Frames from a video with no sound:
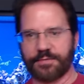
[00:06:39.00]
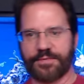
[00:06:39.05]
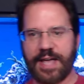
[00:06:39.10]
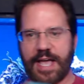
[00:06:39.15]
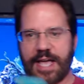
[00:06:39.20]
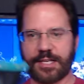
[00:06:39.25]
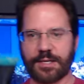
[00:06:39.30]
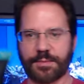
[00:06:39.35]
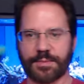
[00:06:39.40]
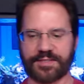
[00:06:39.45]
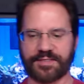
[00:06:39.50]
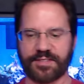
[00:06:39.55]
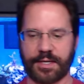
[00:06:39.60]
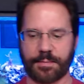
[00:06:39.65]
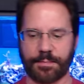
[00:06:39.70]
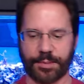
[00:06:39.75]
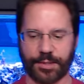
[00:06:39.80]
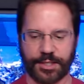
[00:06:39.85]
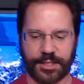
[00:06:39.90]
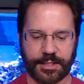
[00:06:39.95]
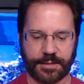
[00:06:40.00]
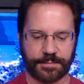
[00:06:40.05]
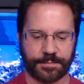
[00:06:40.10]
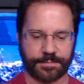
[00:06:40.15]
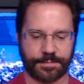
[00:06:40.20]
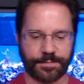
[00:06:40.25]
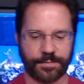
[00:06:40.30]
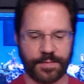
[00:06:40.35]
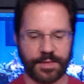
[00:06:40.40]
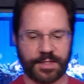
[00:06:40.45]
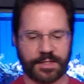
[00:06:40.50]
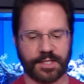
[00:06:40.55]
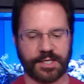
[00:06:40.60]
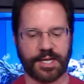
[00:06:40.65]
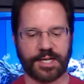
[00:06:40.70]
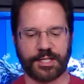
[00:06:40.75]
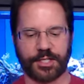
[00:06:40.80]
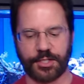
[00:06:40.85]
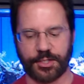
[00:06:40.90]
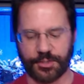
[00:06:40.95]
vacuum assembly that
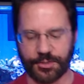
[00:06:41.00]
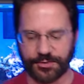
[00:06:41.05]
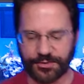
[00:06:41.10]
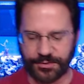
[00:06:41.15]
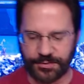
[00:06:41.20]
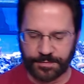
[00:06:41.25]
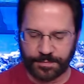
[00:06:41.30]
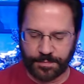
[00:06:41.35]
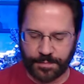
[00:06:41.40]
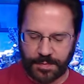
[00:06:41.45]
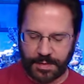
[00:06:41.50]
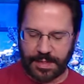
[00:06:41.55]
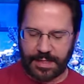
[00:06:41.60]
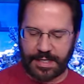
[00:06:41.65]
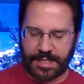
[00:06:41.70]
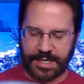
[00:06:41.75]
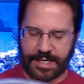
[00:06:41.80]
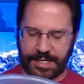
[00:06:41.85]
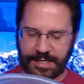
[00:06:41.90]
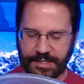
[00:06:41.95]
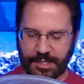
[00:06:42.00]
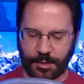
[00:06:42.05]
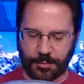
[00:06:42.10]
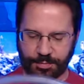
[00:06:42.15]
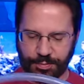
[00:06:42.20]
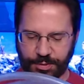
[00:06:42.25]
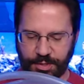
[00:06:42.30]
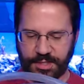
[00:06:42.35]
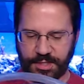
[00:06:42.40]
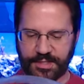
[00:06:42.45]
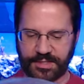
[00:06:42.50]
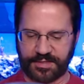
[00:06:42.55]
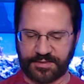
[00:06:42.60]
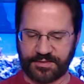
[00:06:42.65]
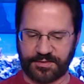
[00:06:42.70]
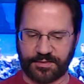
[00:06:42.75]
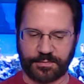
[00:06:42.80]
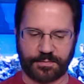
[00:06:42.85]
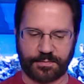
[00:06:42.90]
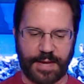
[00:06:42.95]
I use, and I'll plug
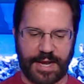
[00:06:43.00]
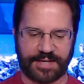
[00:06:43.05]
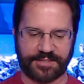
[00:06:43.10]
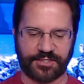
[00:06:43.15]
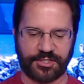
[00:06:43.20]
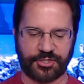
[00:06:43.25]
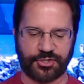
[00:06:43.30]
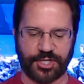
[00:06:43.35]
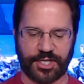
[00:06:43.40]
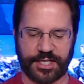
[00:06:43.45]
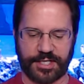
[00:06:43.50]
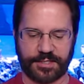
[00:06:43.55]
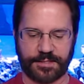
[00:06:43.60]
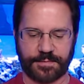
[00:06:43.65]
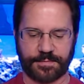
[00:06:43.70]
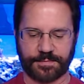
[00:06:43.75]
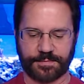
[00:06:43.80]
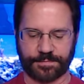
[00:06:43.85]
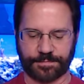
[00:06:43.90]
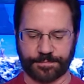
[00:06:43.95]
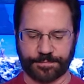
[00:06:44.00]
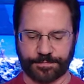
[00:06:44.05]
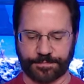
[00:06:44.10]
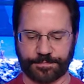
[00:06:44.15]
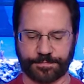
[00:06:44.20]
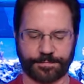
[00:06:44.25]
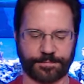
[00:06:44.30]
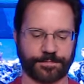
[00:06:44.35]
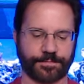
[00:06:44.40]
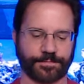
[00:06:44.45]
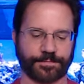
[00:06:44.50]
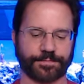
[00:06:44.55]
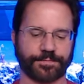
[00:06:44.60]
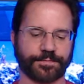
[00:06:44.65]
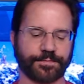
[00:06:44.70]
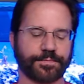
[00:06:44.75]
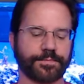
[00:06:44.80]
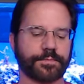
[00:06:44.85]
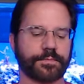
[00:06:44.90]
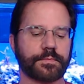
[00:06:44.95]
this MaxiJet
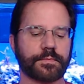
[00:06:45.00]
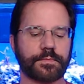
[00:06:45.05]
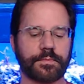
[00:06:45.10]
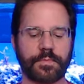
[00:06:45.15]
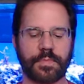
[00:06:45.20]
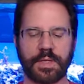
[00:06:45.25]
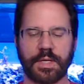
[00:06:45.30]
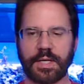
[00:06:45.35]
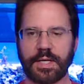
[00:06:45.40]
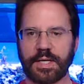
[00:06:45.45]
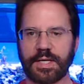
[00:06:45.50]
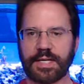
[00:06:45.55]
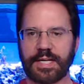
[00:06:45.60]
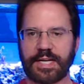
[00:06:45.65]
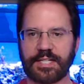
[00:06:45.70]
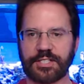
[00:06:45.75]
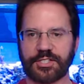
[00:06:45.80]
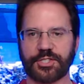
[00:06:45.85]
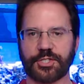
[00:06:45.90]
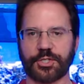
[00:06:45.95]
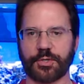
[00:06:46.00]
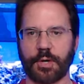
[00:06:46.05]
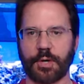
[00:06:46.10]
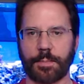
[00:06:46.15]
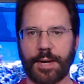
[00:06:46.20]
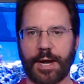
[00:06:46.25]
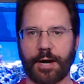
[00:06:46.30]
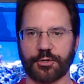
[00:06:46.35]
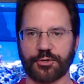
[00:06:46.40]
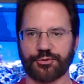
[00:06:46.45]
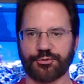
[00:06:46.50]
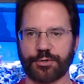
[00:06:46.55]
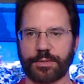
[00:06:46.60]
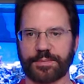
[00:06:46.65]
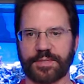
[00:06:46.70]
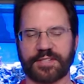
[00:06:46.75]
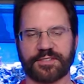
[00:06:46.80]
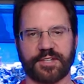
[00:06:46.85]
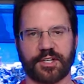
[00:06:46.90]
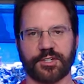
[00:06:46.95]
into a power strip
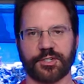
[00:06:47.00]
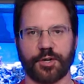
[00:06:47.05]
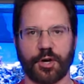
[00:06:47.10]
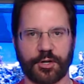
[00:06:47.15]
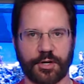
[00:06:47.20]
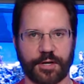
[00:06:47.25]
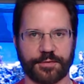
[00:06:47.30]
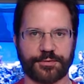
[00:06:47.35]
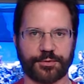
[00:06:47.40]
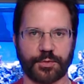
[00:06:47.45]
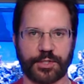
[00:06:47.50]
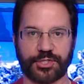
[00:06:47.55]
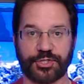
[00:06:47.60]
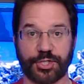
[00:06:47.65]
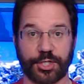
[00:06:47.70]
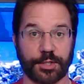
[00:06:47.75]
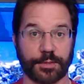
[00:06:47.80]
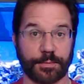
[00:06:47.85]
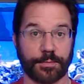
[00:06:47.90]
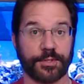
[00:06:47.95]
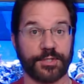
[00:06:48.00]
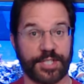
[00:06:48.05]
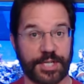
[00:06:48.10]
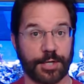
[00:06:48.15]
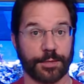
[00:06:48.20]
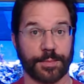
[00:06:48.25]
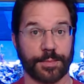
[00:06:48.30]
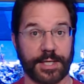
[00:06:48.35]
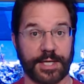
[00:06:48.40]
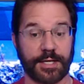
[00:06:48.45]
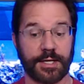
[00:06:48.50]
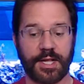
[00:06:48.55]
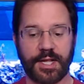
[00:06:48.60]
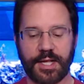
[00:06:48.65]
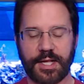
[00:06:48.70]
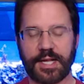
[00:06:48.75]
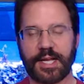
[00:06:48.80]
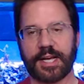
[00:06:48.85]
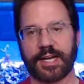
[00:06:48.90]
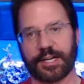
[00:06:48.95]
that's got an on-off switch near me,
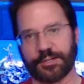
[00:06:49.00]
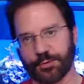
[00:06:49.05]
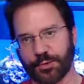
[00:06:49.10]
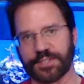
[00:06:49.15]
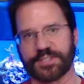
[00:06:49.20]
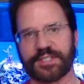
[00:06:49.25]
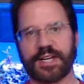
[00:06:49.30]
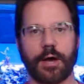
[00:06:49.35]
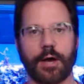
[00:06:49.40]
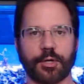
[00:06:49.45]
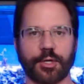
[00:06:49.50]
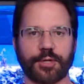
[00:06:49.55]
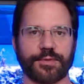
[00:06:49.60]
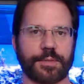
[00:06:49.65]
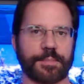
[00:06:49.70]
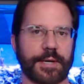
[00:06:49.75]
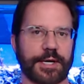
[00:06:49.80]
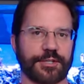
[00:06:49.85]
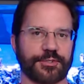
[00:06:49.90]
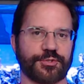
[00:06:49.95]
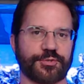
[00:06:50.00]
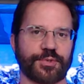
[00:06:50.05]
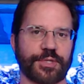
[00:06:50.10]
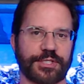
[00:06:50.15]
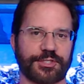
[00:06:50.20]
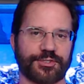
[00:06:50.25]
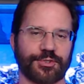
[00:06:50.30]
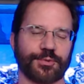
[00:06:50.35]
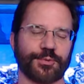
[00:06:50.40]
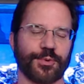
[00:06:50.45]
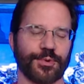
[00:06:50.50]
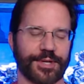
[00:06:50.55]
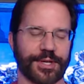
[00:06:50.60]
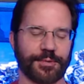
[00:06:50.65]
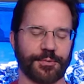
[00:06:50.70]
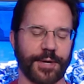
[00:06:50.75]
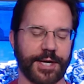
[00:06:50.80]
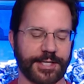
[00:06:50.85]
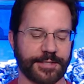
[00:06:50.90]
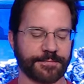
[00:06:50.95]
and I throw a towel over the power switch so it won't
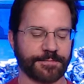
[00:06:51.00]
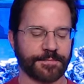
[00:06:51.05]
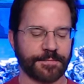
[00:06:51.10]
get wet.